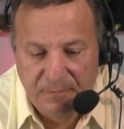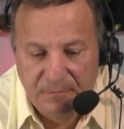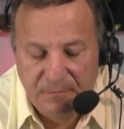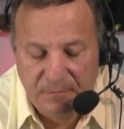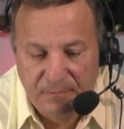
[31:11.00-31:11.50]

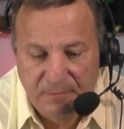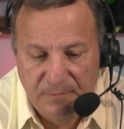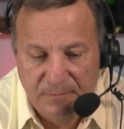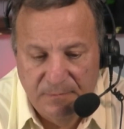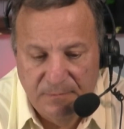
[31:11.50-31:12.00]

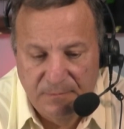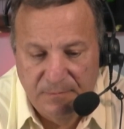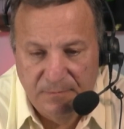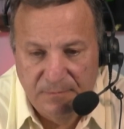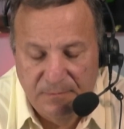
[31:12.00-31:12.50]

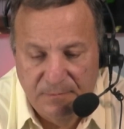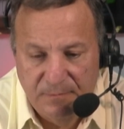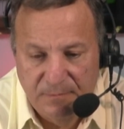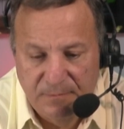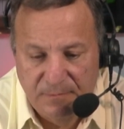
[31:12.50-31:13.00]

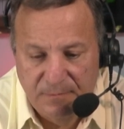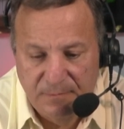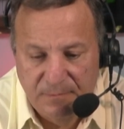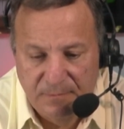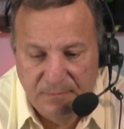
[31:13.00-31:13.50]

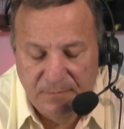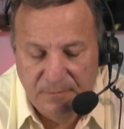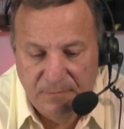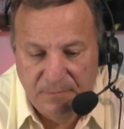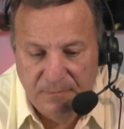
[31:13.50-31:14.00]

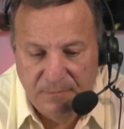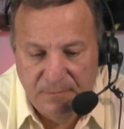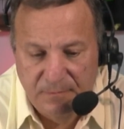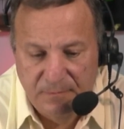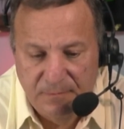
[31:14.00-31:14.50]

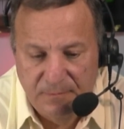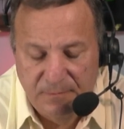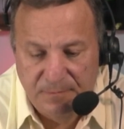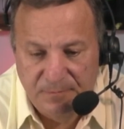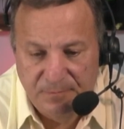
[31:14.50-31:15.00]

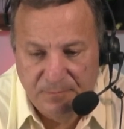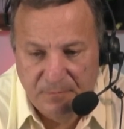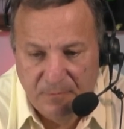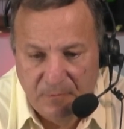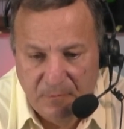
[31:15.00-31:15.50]

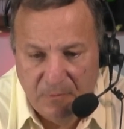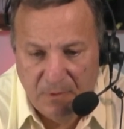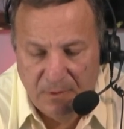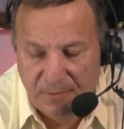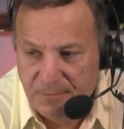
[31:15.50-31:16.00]

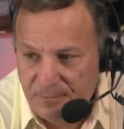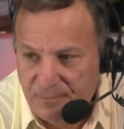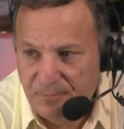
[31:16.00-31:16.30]
(not speaking)